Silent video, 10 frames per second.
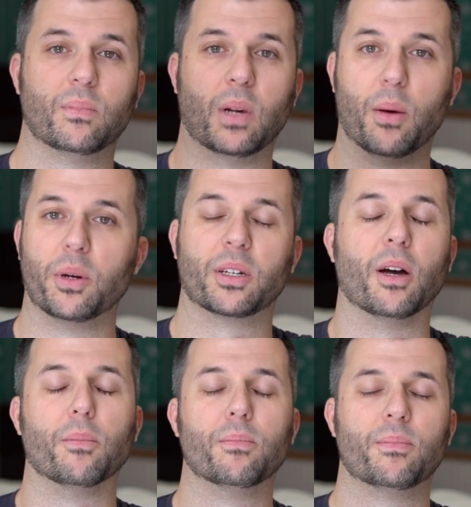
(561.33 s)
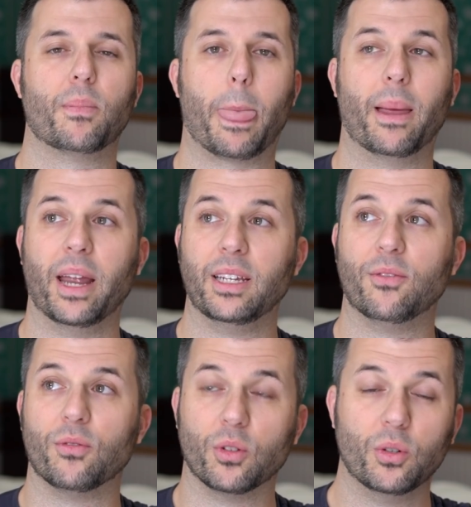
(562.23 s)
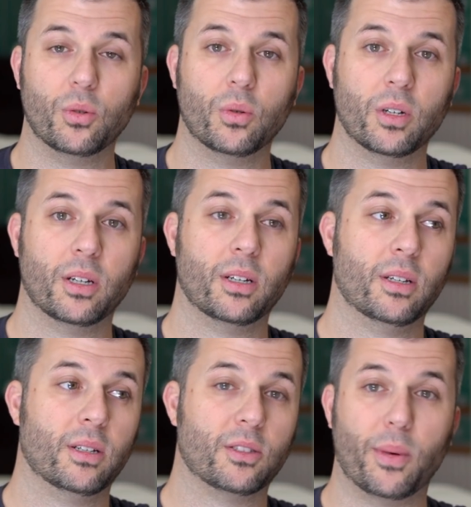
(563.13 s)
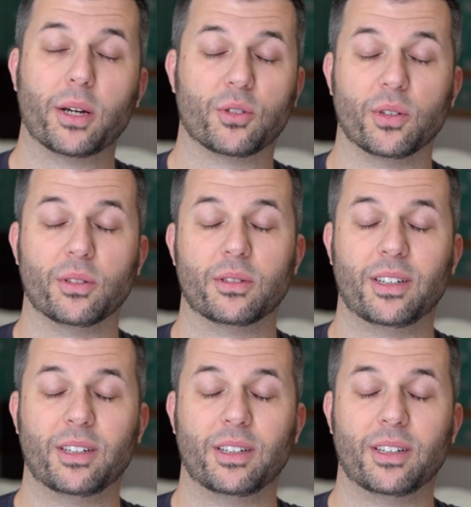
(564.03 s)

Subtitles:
I'm going to come." And he flew to Bakersfield.